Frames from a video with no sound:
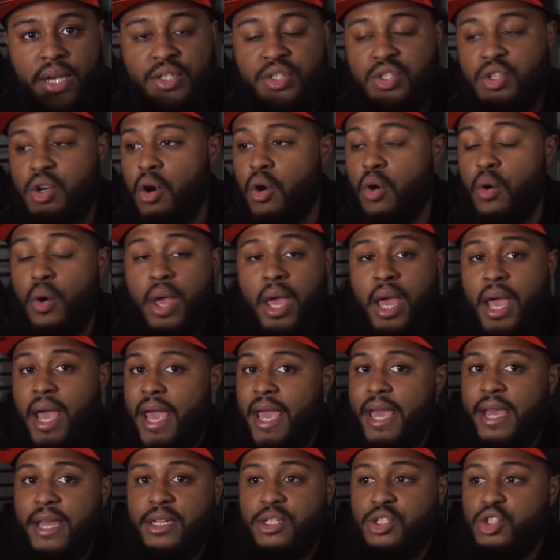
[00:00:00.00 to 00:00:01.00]
So
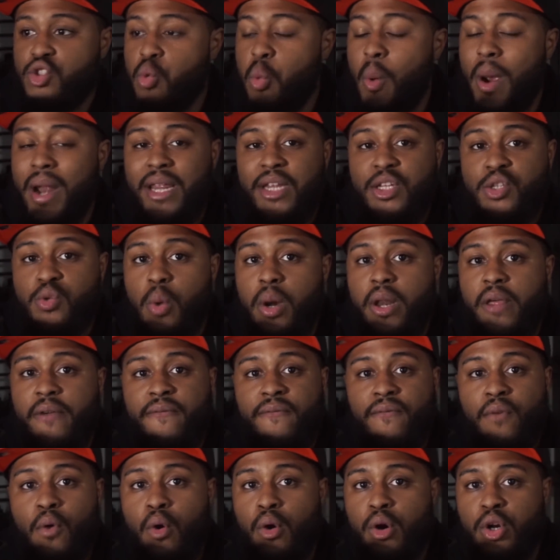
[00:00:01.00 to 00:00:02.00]
in
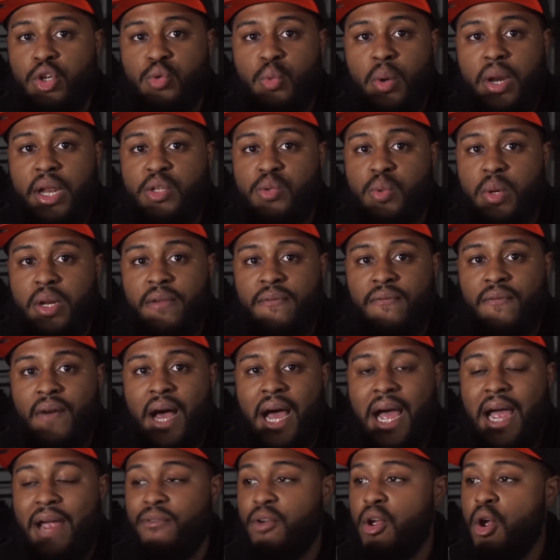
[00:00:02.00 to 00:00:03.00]
2024 and
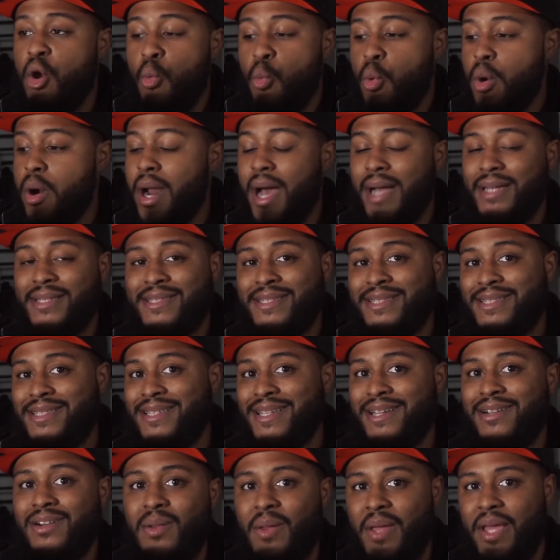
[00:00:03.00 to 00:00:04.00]
2025, we're not
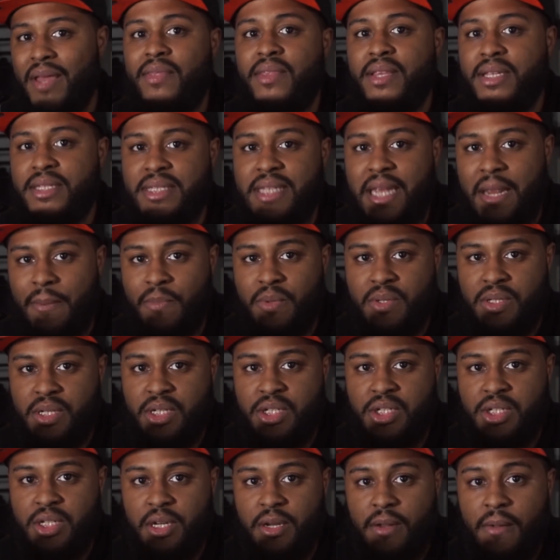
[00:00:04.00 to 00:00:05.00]
still in this same
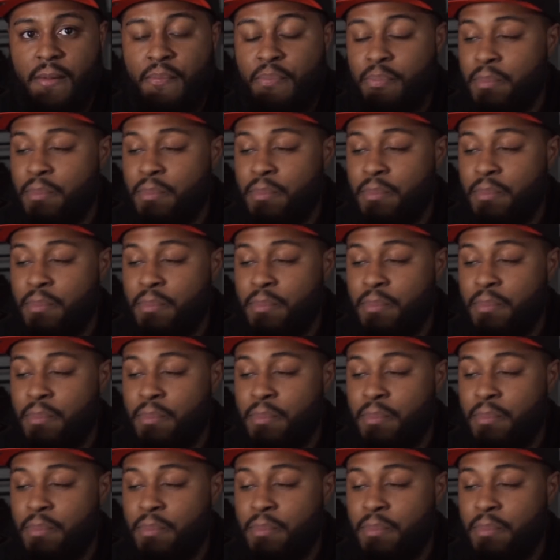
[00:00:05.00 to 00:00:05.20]
position.